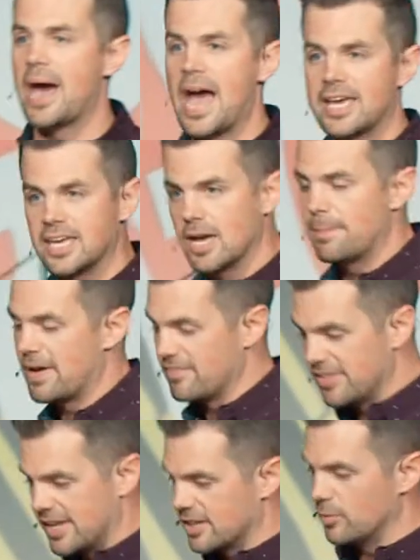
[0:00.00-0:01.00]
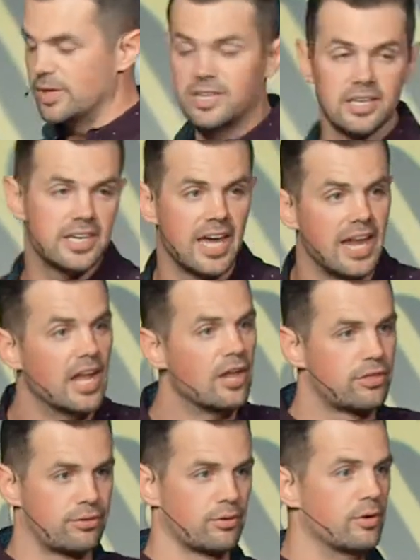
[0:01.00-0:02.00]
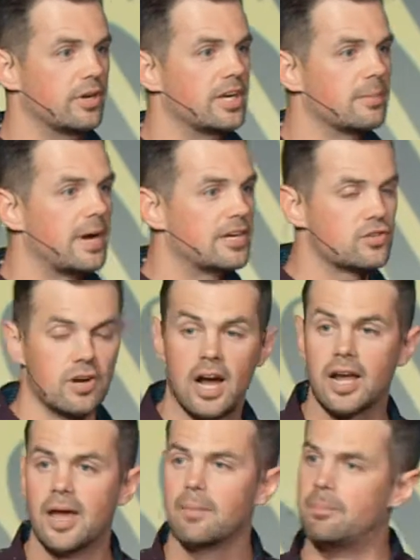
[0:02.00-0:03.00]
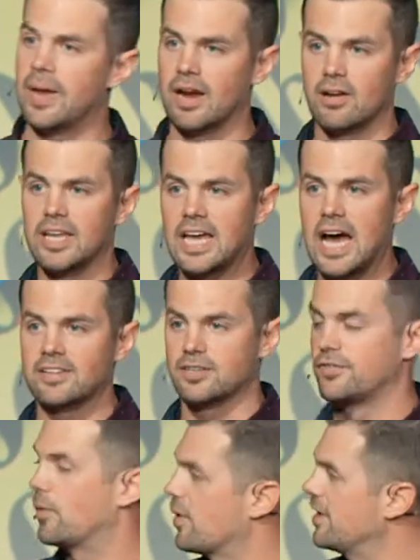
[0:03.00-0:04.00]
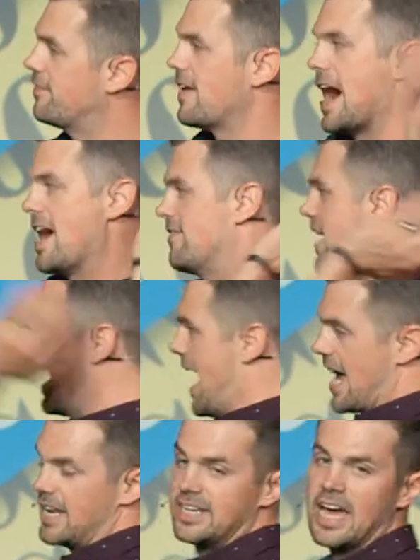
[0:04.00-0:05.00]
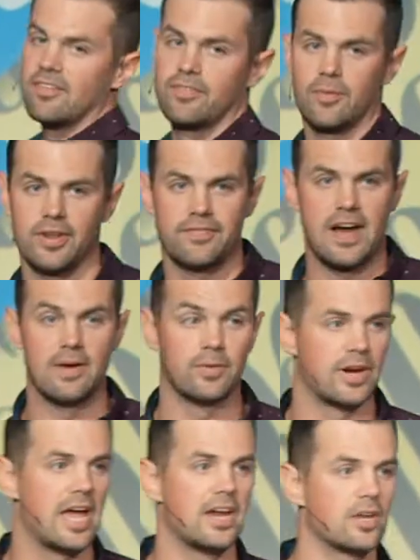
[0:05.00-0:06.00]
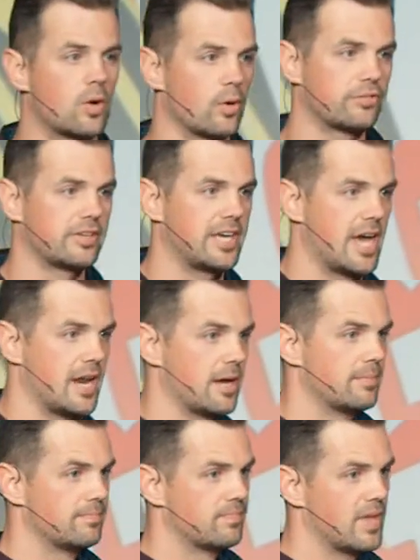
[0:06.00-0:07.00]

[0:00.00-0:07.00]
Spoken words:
packing up everything that we could get, threw it into my truck, barely got to 45, headed down 45. We were headed to Corsicana.